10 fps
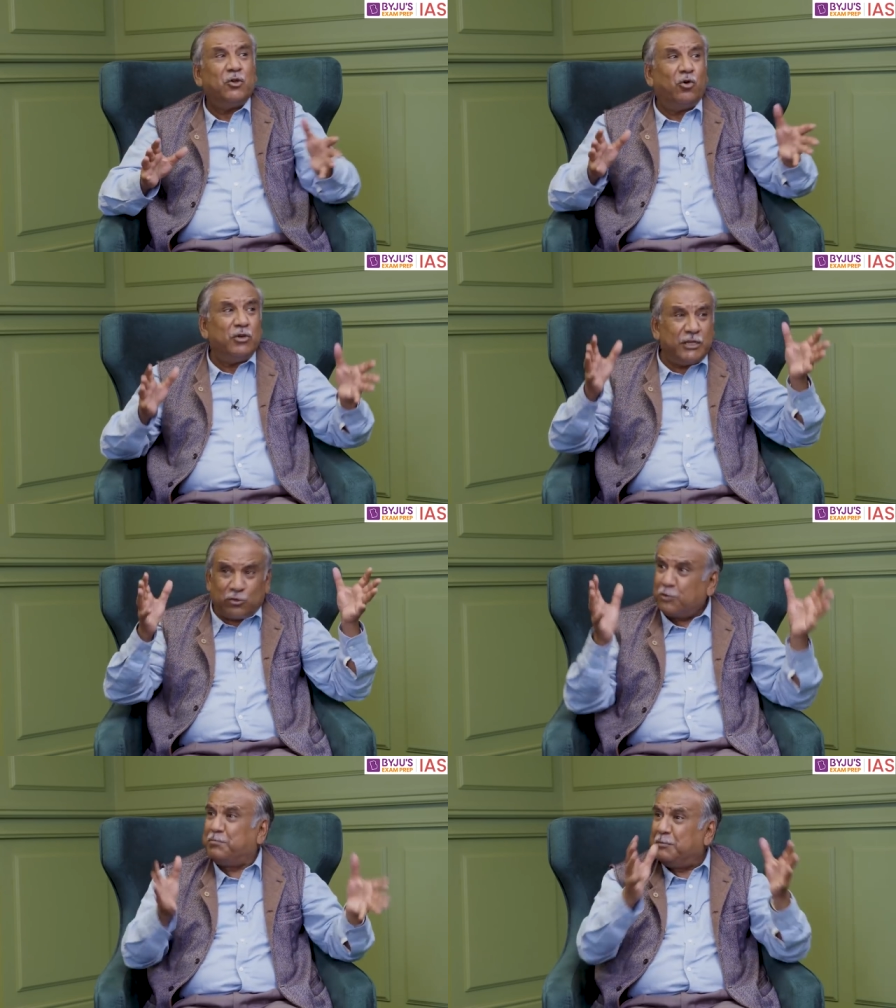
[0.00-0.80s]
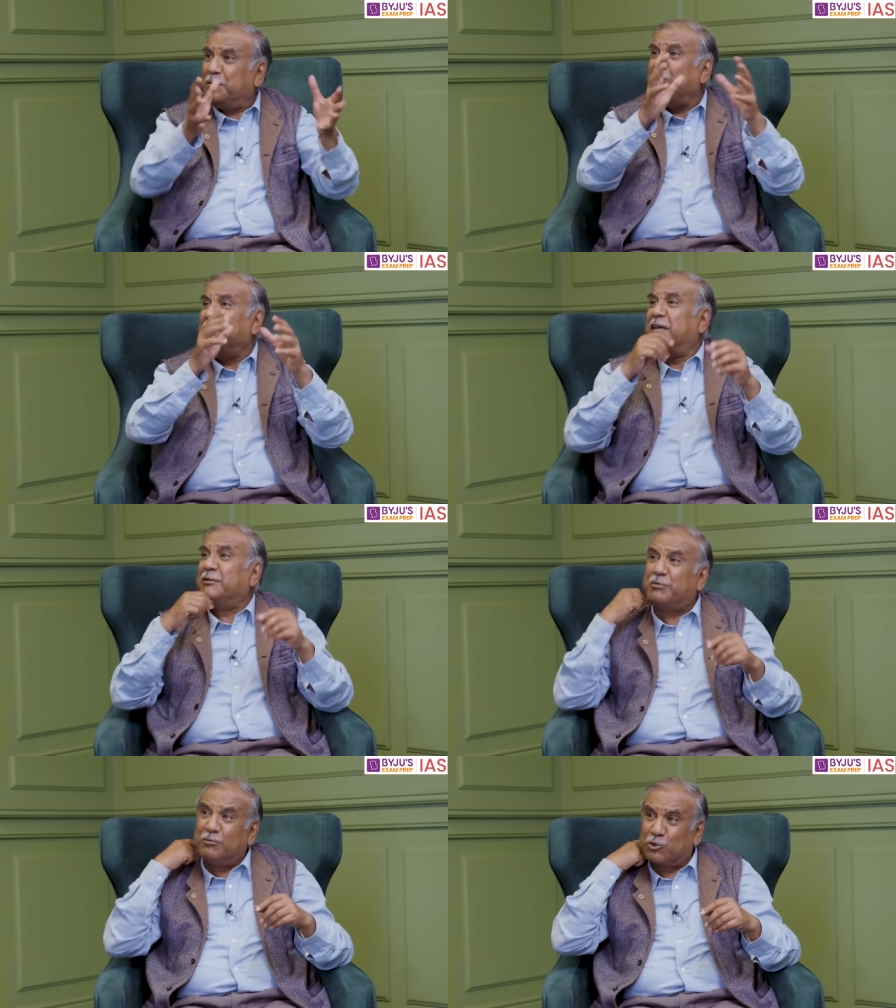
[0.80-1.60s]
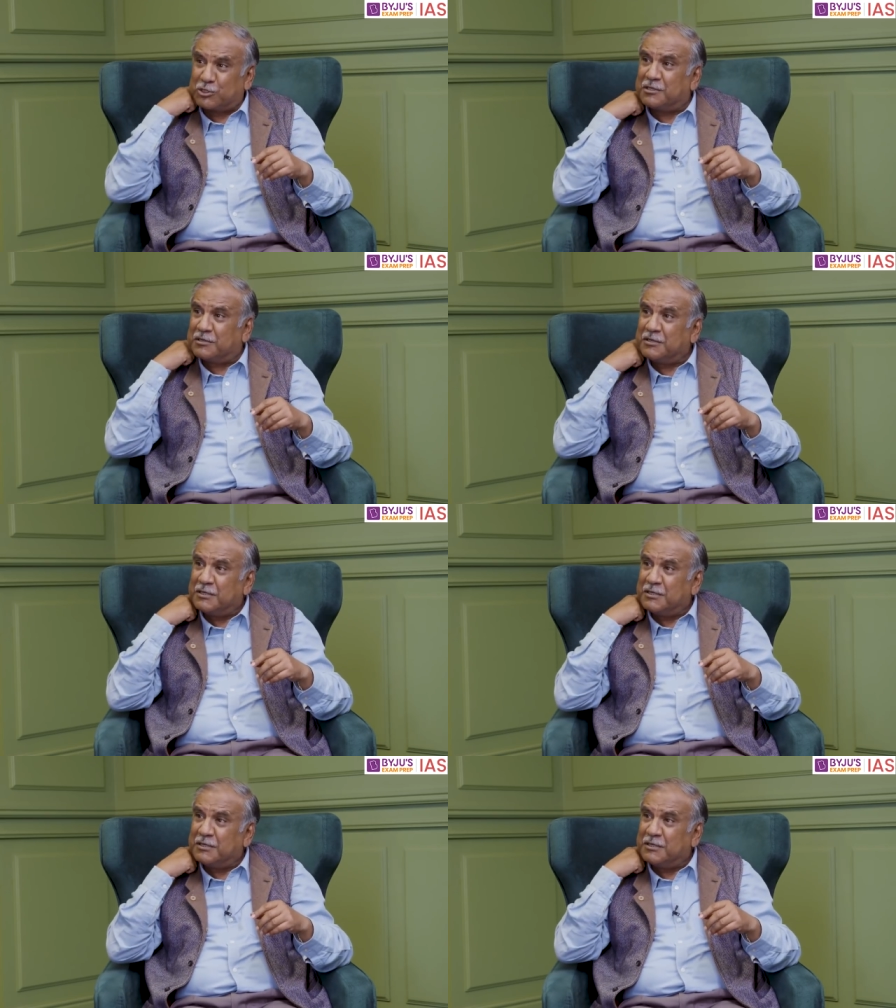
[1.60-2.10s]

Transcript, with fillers: Only good people will get promotion.